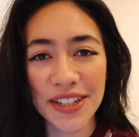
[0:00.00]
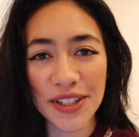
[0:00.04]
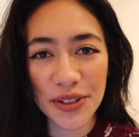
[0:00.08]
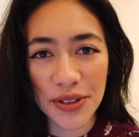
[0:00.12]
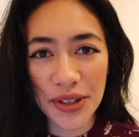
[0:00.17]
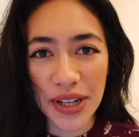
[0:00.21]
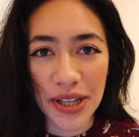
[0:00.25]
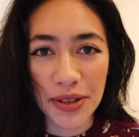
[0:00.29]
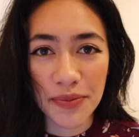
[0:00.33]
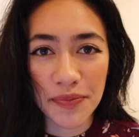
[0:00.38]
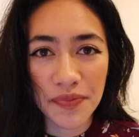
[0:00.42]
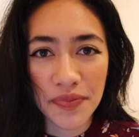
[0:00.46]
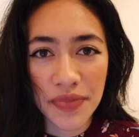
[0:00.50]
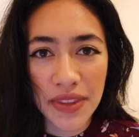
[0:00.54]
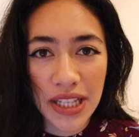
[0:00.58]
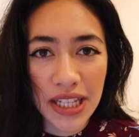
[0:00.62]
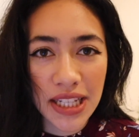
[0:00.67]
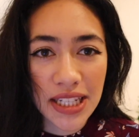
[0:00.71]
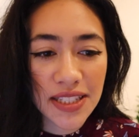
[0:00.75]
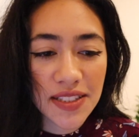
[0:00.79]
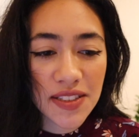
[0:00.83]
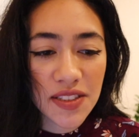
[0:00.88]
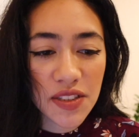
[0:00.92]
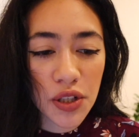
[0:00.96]
Okay,
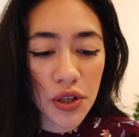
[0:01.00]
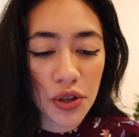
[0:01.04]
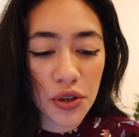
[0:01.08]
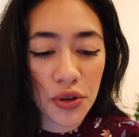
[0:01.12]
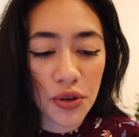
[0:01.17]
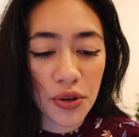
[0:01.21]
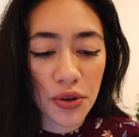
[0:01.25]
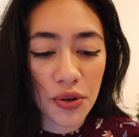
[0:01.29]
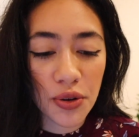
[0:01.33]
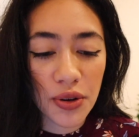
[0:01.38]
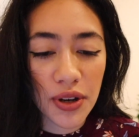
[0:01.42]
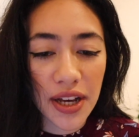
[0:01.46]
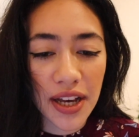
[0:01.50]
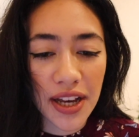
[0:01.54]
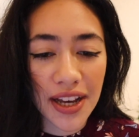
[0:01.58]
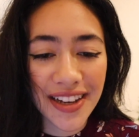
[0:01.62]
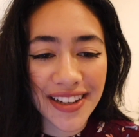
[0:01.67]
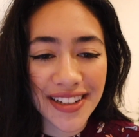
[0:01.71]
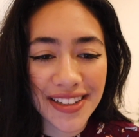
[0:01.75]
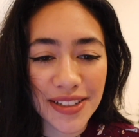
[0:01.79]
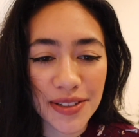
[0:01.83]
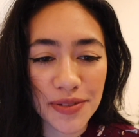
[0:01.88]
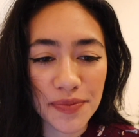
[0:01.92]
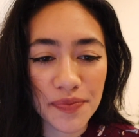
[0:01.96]
so
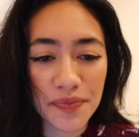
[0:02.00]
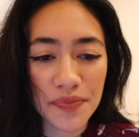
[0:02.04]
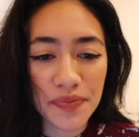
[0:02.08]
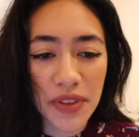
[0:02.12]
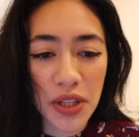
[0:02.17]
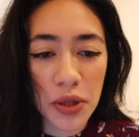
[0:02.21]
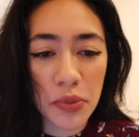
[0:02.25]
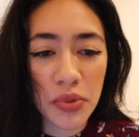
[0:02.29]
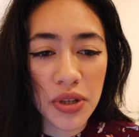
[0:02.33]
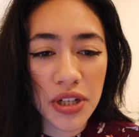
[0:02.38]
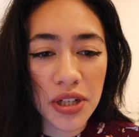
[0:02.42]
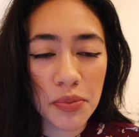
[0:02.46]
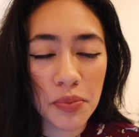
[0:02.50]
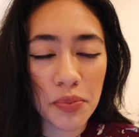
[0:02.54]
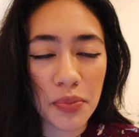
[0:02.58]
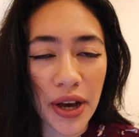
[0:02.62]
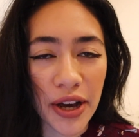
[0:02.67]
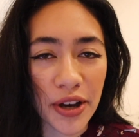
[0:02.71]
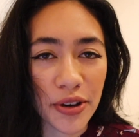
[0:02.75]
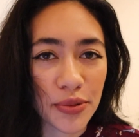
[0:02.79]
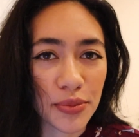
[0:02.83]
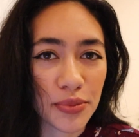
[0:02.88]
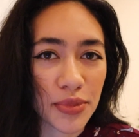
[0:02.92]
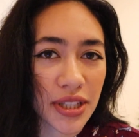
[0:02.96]
a bit
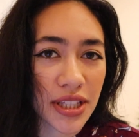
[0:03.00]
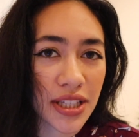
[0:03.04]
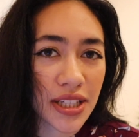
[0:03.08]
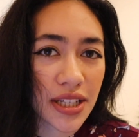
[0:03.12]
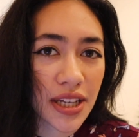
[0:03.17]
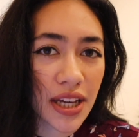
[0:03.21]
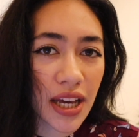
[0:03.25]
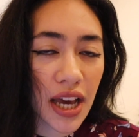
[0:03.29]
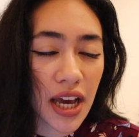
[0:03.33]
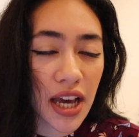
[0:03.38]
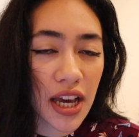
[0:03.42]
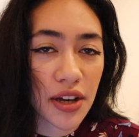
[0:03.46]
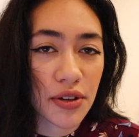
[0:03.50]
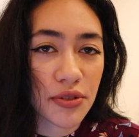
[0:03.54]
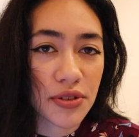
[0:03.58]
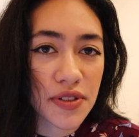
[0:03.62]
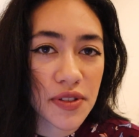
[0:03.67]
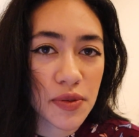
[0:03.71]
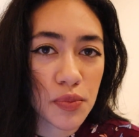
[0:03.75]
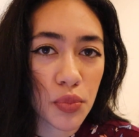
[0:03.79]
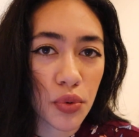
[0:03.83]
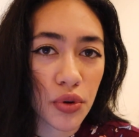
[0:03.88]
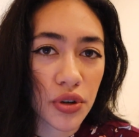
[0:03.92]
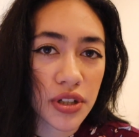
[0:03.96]
about me. I
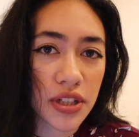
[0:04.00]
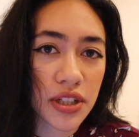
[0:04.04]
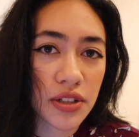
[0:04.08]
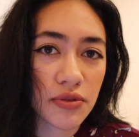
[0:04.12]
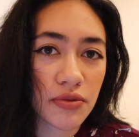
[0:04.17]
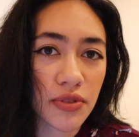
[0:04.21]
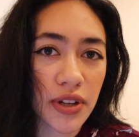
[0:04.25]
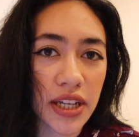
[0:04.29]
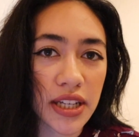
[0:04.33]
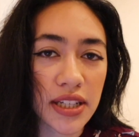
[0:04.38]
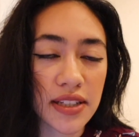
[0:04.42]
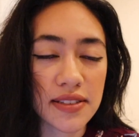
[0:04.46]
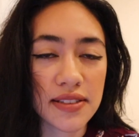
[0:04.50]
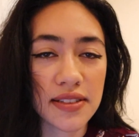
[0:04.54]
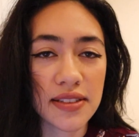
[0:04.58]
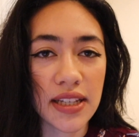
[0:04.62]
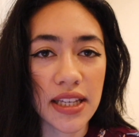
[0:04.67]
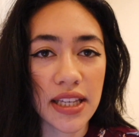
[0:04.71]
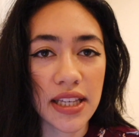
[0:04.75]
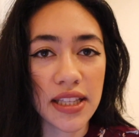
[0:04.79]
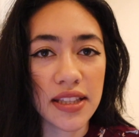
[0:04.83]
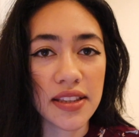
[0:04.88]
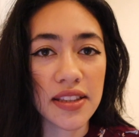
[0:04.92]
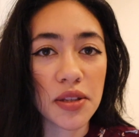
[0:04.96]
was born and raised
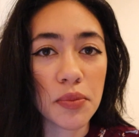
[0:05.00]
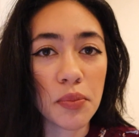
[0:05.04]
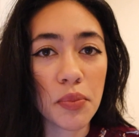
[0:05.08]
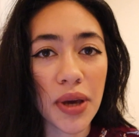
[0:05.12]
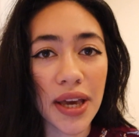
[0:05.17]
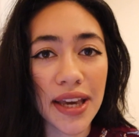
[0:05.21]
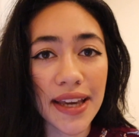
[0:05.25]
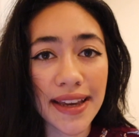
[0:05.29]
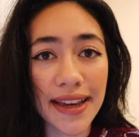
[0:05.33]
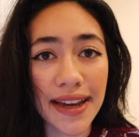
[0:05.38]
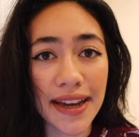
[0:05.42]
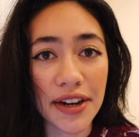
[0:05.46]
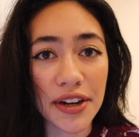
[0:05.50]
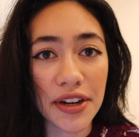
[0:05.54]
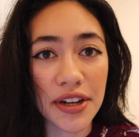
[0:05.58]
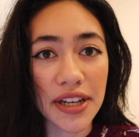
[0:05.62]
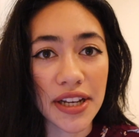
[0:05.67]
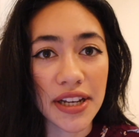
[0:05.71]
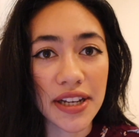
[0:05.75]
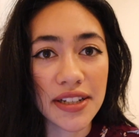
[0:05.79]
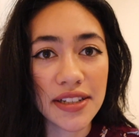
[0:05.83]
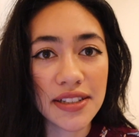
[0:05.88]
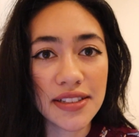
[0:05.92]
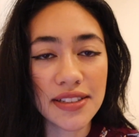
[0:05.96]
in the Bay
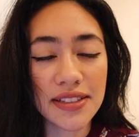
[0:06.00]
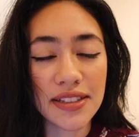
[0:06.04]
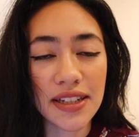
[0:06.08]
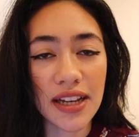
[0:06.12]
Area.